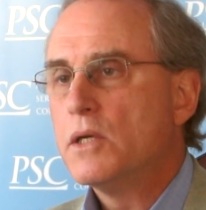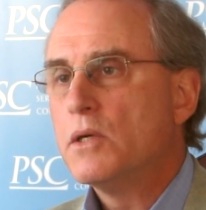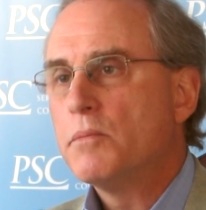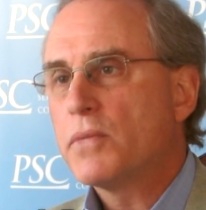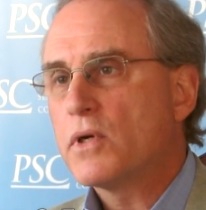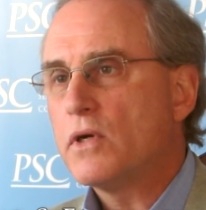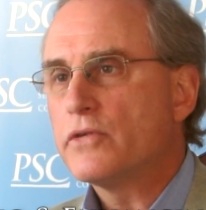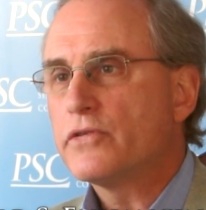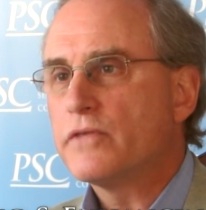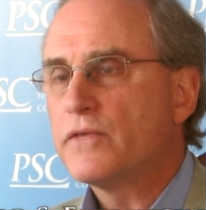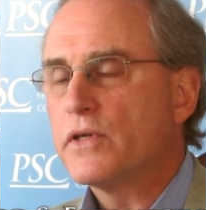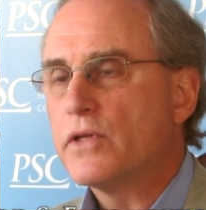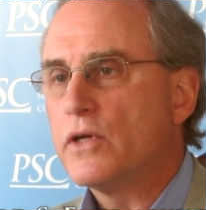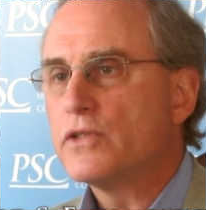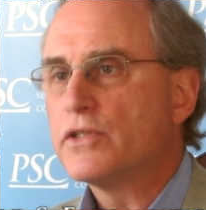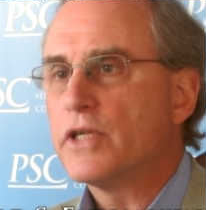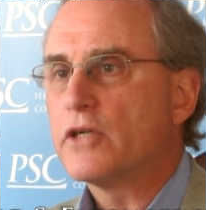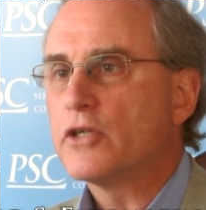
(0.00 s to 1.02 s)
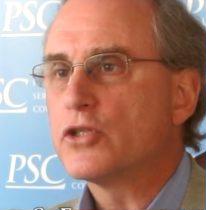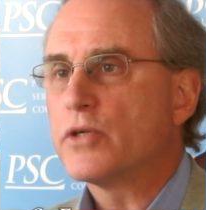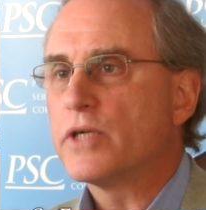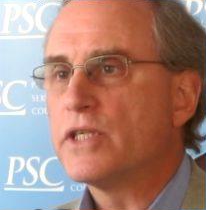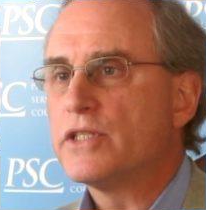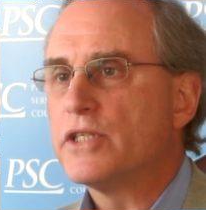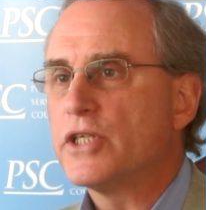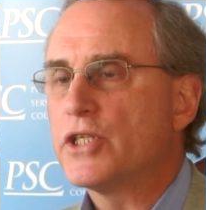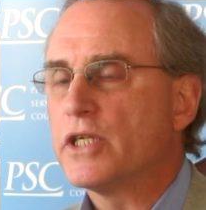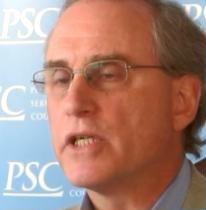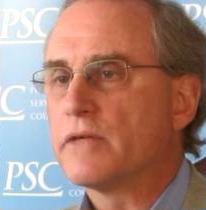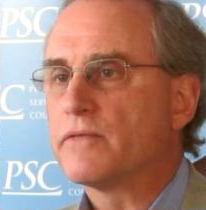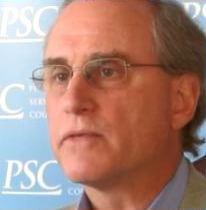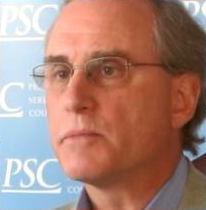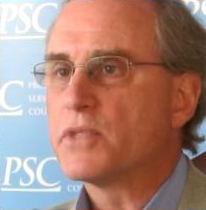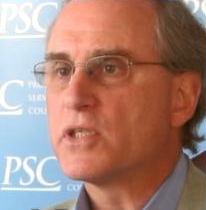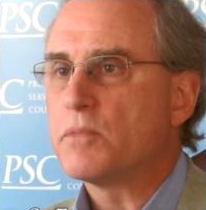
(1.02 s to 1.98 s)
but also for those that are transitioning
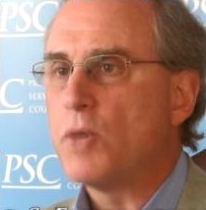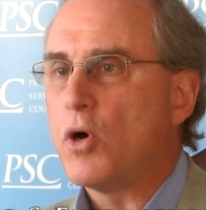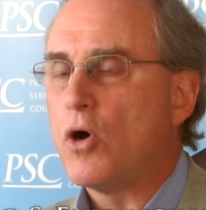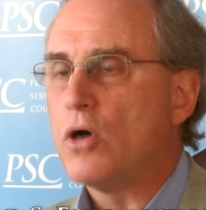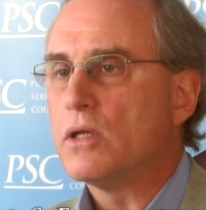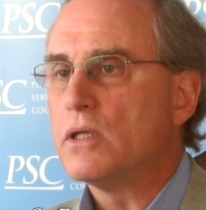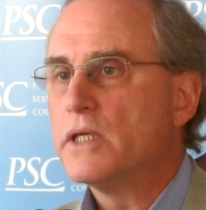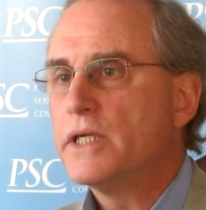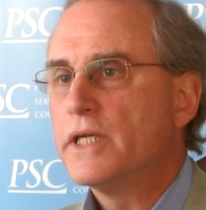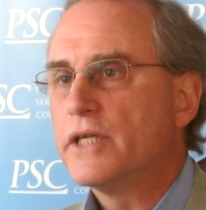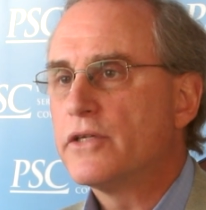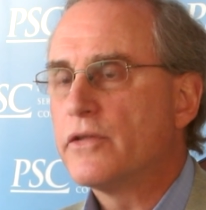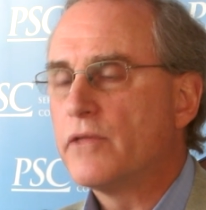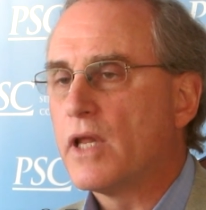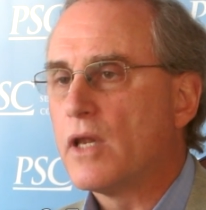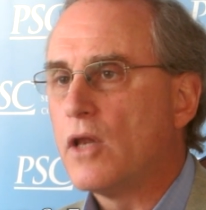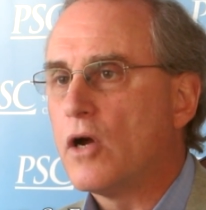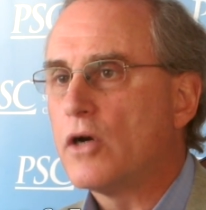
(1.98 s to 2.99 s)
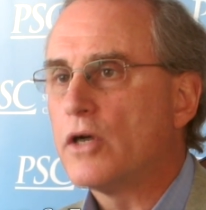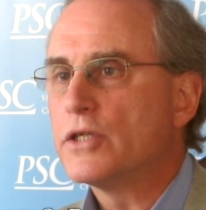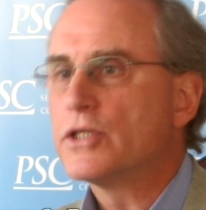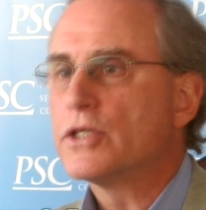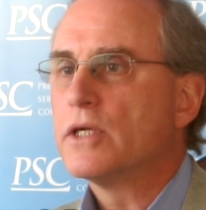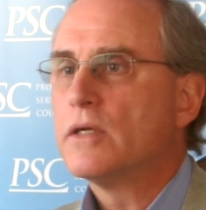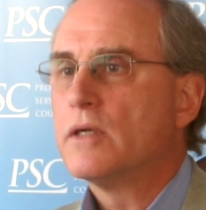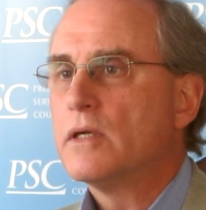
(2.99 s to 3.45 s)
from small into the large,